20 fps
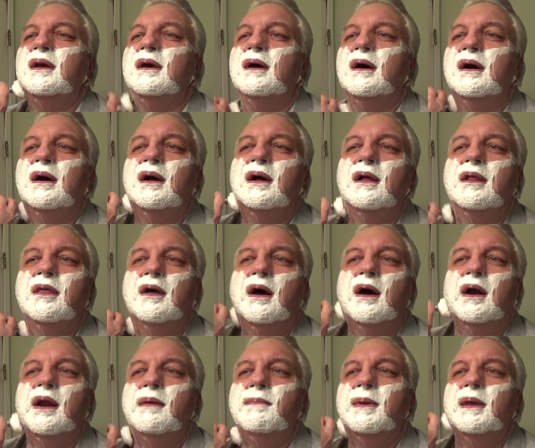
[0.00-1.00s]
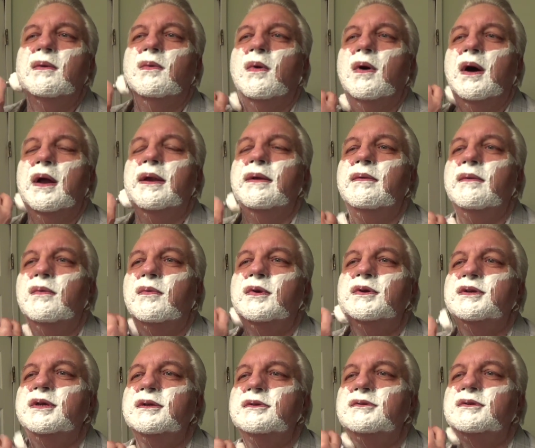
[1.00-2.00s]
Uh, the honeybee one
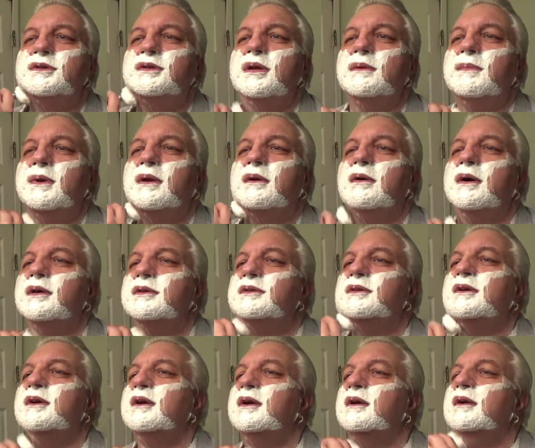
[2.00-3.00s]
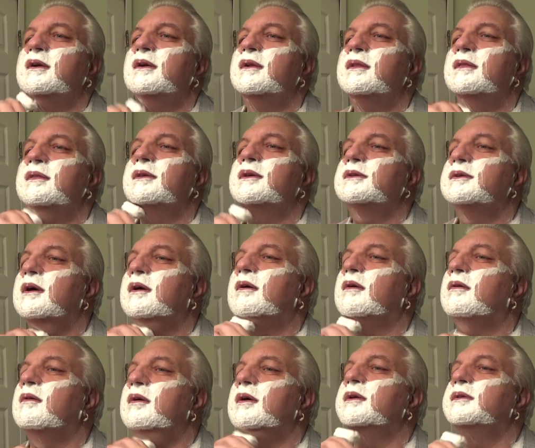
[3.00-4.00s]
was interesting because there's a
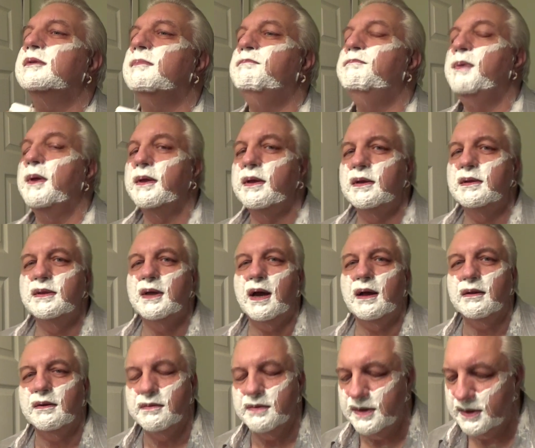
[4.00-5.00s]
whole, it's a billion dollar